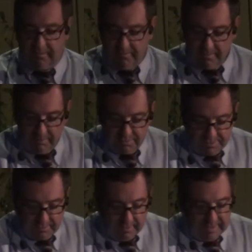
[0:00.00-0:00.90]
closer look
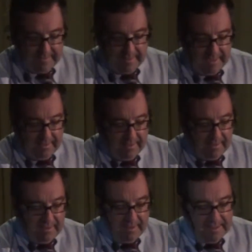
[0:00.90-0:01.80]
at that
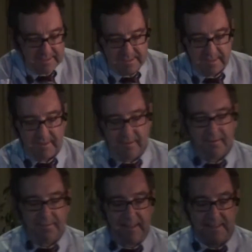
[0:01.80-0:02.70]
as
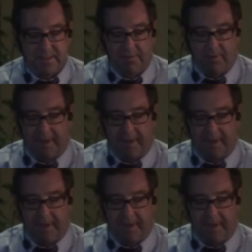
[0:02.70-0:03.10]
things go on.